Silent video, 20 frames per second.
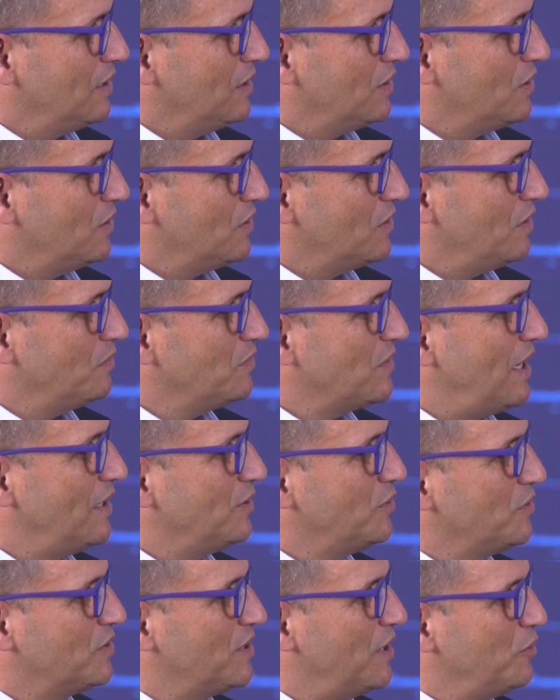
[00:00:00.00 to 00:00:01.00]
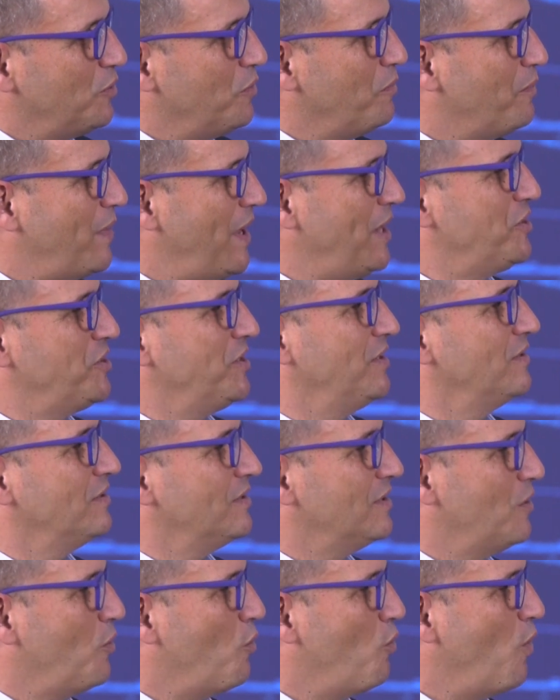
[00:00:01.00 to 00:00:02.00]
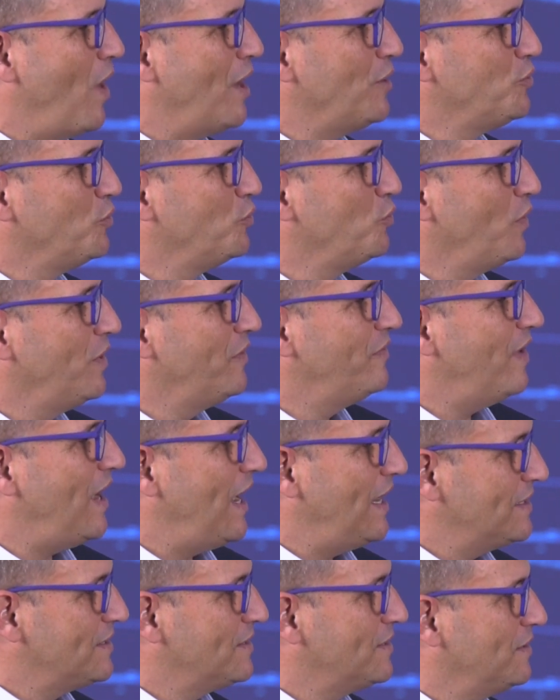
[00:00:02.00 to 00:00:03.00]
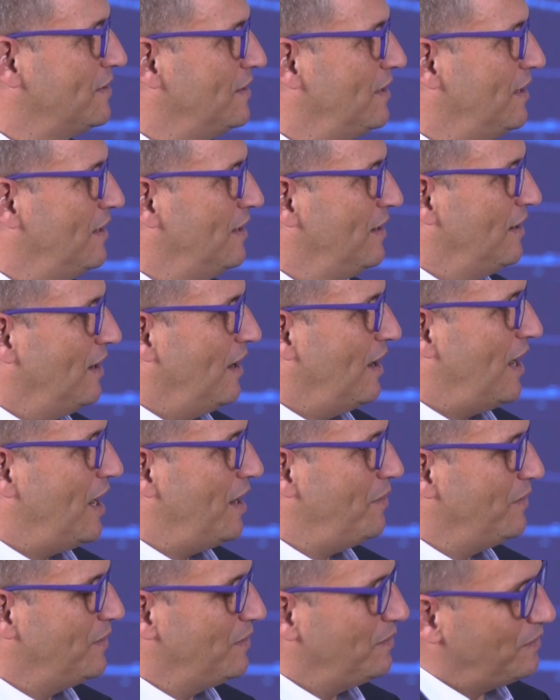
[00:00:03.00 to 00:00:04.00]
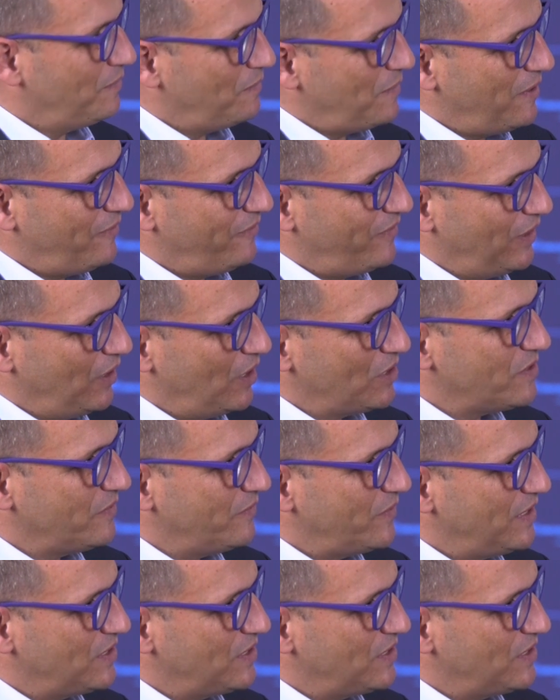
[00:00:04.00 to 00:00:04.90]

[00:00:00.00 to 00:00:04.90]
So sometimes you say to the patient, why to do it fast? Philosophy